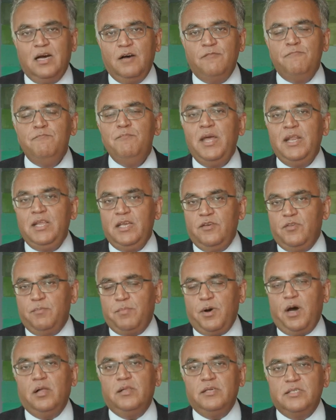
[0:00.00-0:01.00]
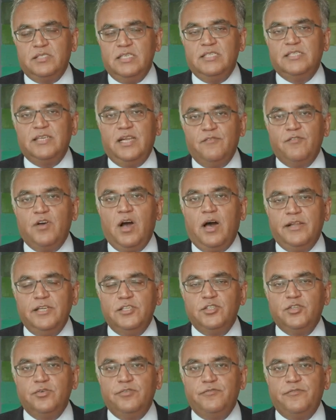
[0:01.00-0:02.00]
of many of the policies that have gone
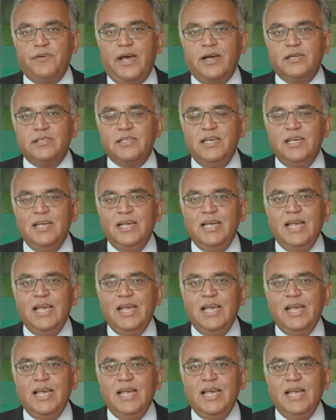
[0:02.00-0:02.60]
into effect.